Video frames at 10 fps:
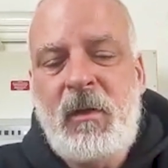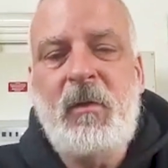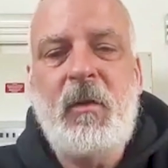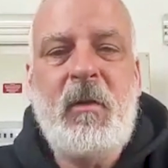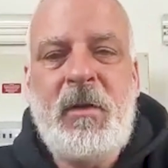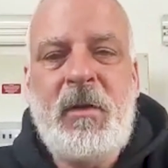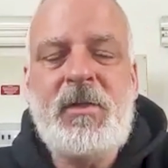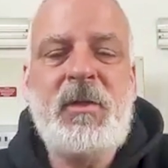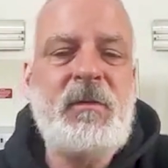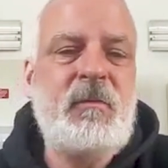you know, our
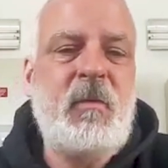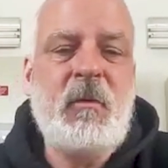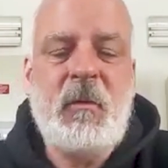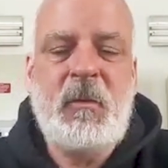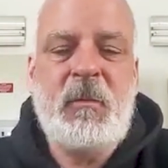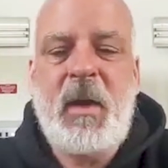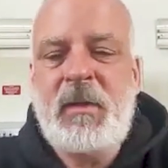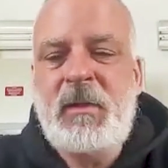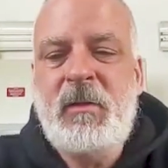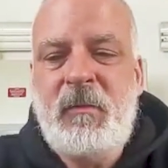initiatives forward with
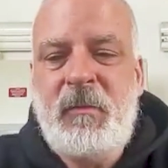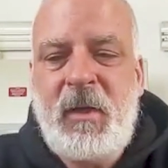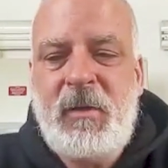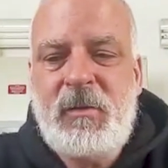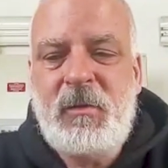bacteriophage.